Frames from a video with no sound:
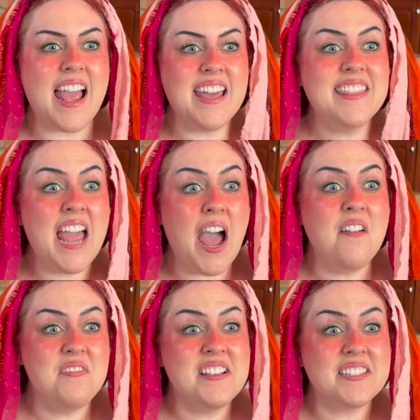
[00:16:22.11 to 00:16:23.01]
And they
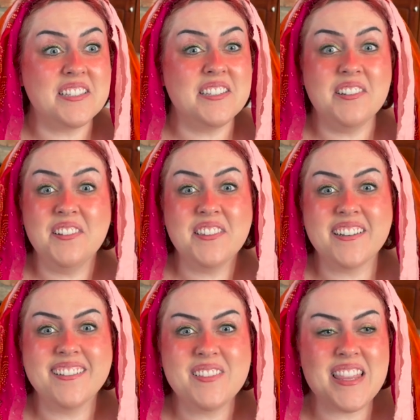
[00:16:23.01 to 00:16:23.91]
have these
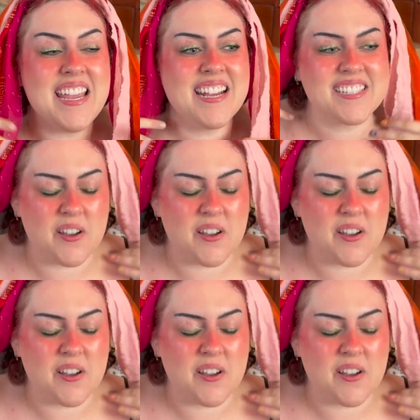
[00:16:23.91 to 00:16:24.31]
little things.